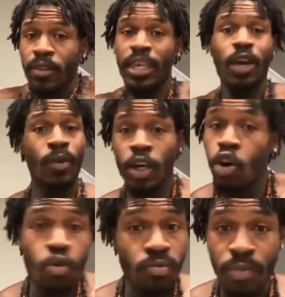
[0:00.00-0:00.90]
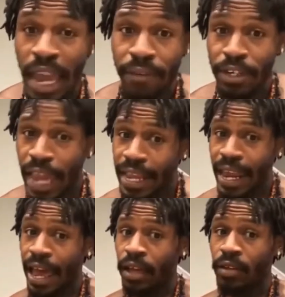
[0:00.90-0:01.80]
Nigga, we hoop every day
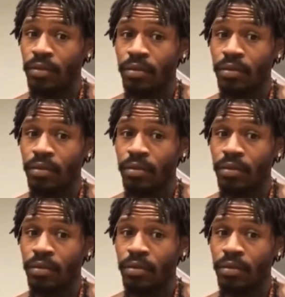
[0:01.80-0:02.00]
now.